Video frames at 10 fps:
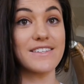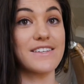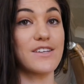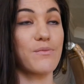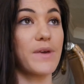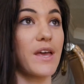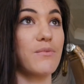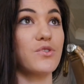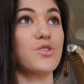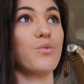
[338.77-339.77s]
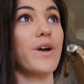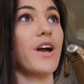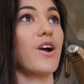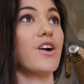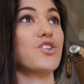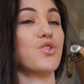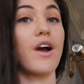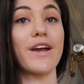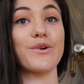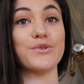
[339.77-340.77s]
He says I'll be able to wear a
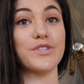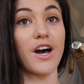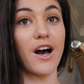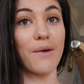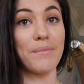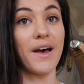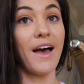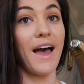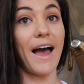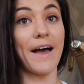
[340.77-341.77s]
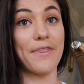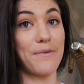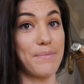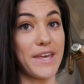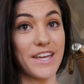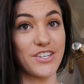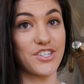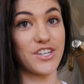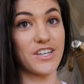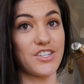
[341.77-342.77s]
triangle top at the
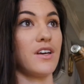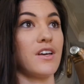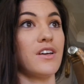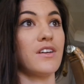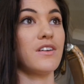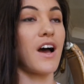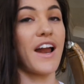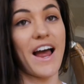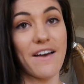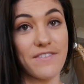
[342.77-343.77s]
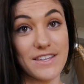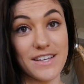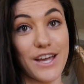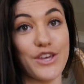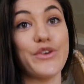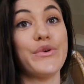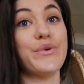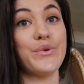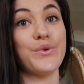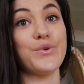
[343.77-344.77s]
beach and not have these like
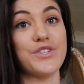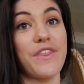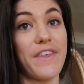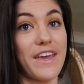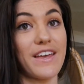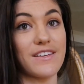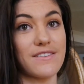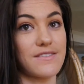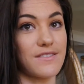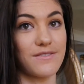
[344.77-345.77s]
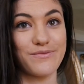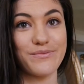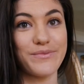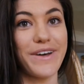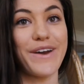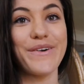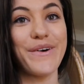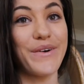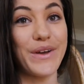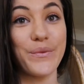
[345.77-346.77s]
huge things, I don't
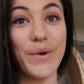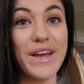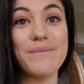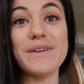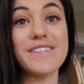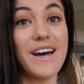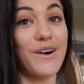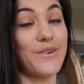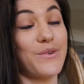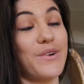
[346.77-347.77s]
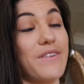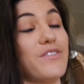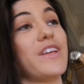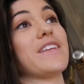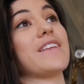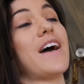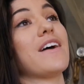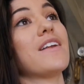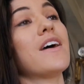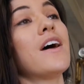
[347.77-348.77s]
know, like weighing me down or whatever like
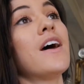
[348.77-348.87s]
that.